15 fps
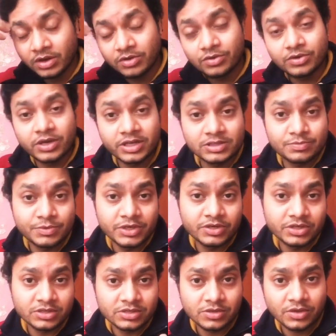good
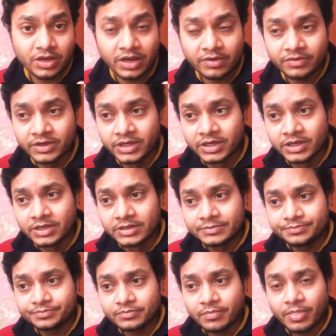experience you have.
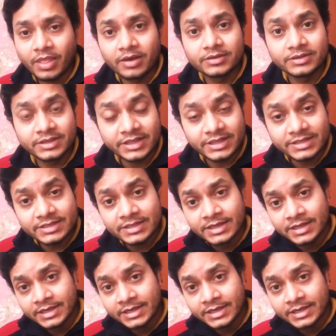Then